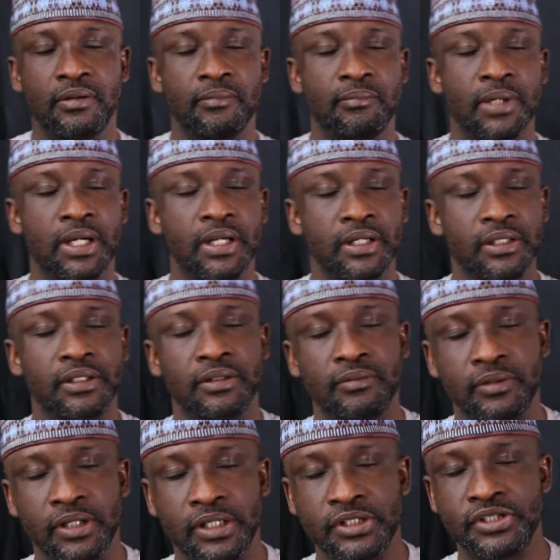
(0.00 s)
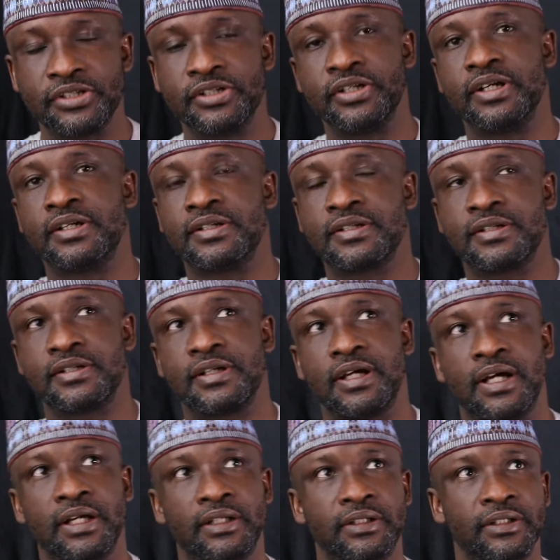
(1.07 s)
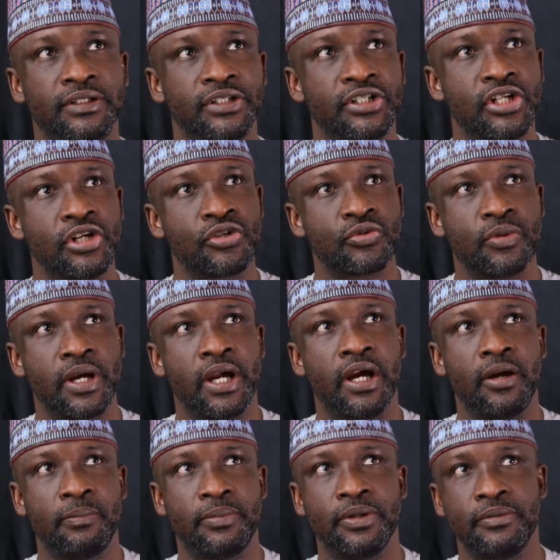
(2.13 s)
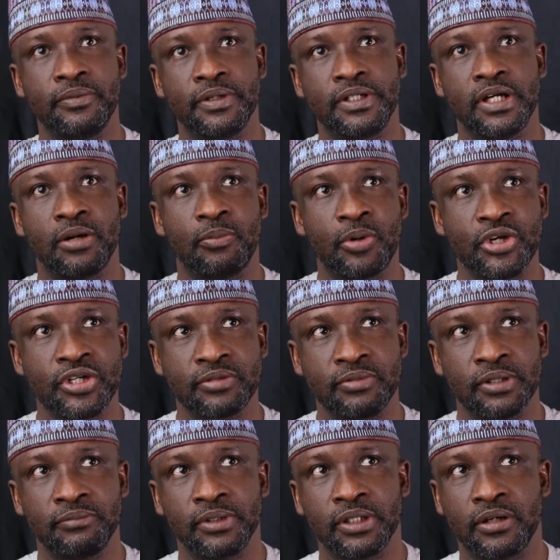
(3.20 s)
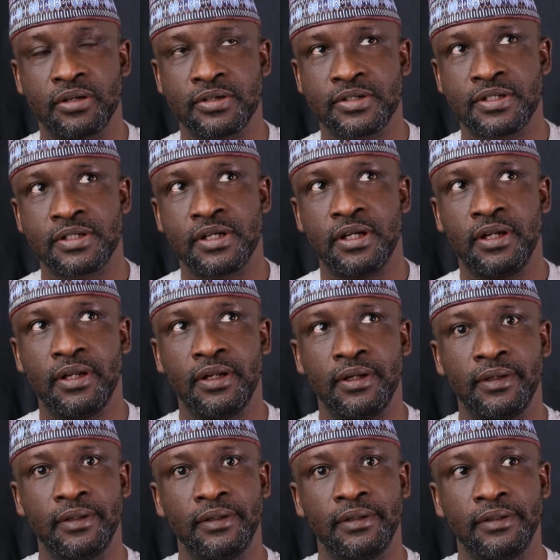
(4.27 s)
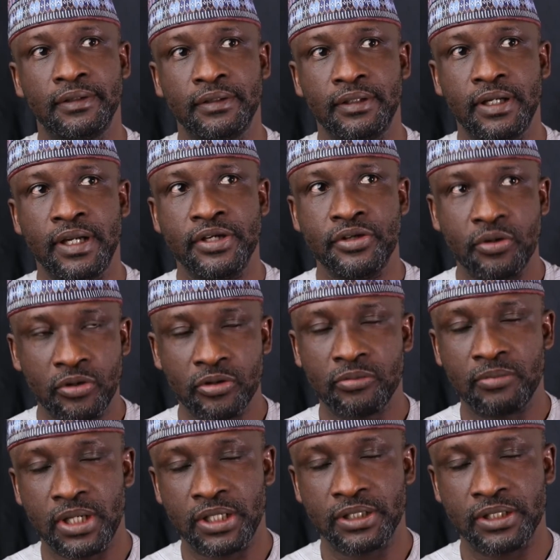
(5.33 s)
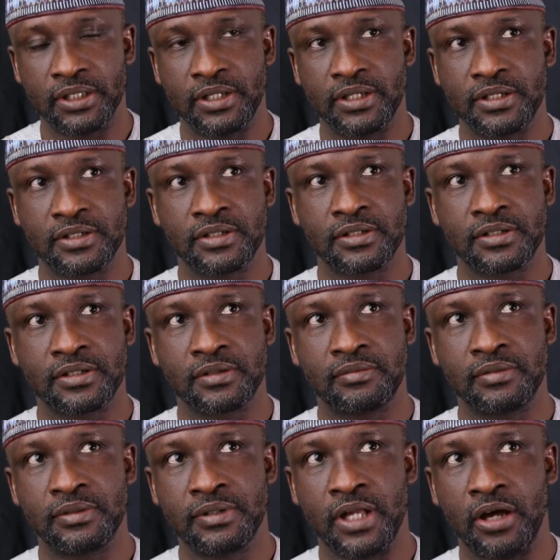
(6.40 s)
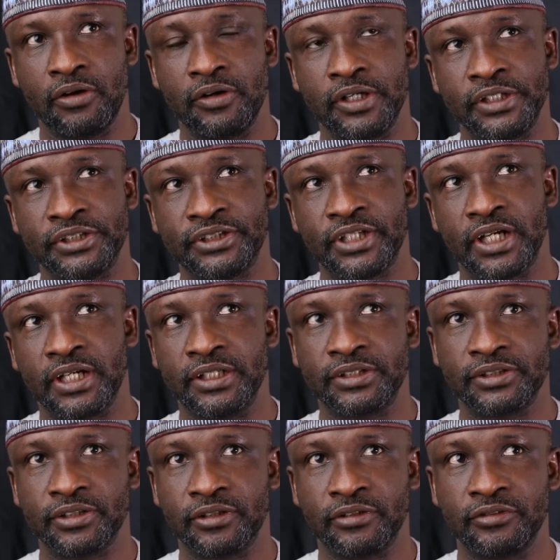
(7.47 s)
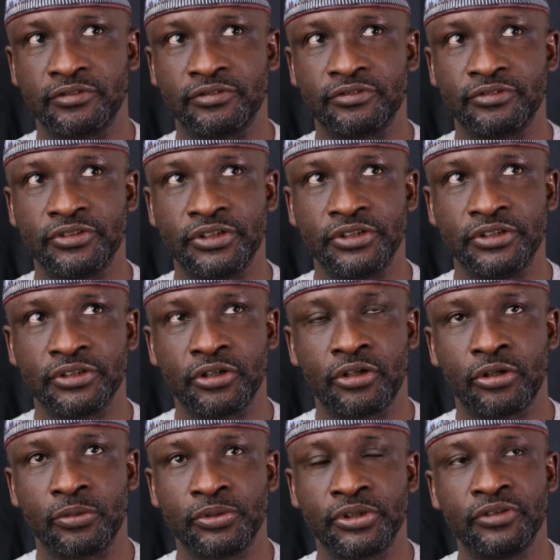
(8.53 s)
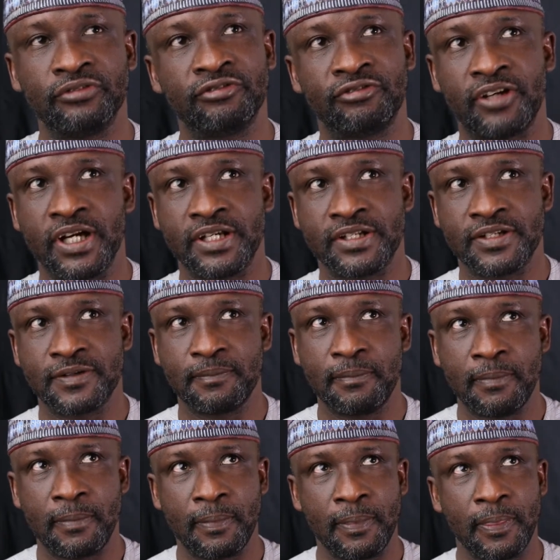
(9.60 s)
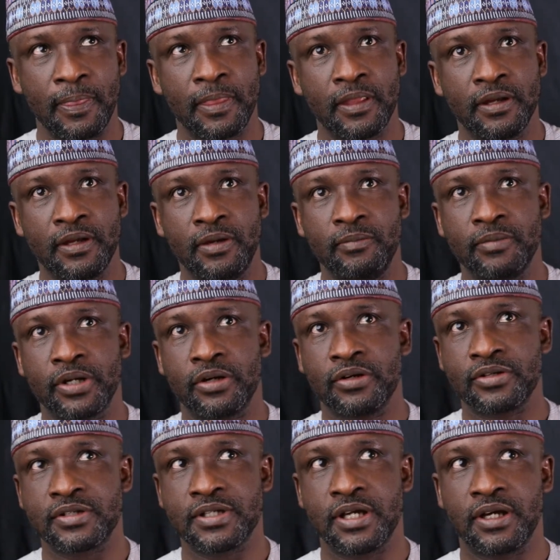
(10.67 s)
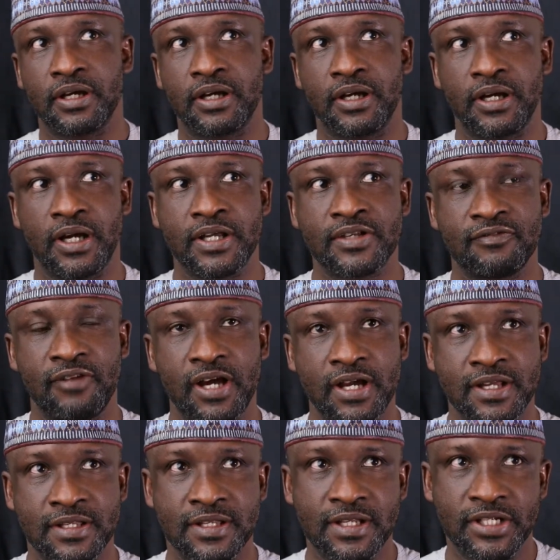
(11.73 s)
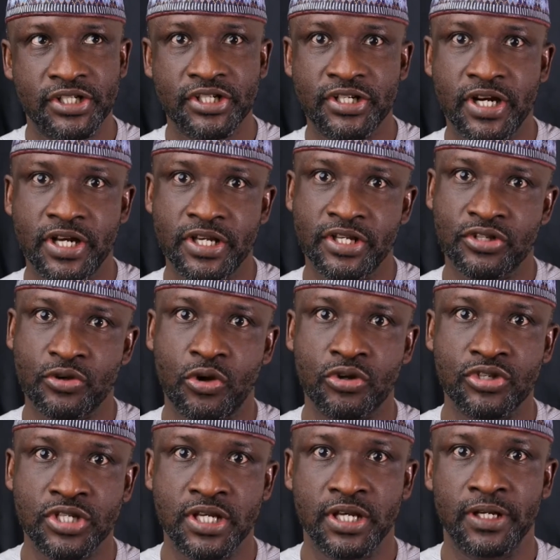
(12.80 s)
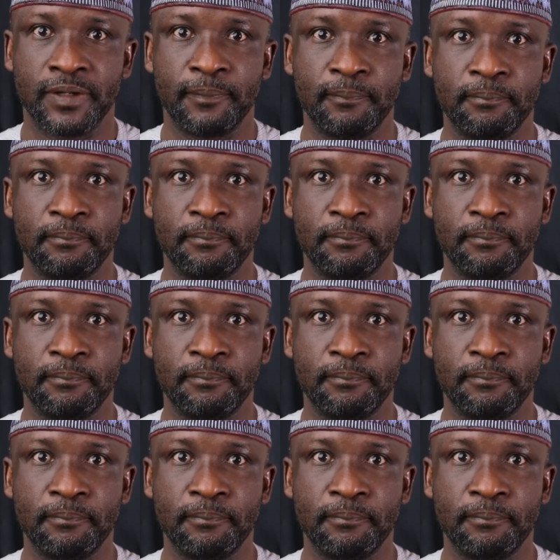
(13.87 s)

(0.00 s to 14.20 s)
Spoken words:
by Nigerians. And Nigerians were happy with the appointment because a young man is now in charge of the corruption fight. Because as far as Nigeria is concerned,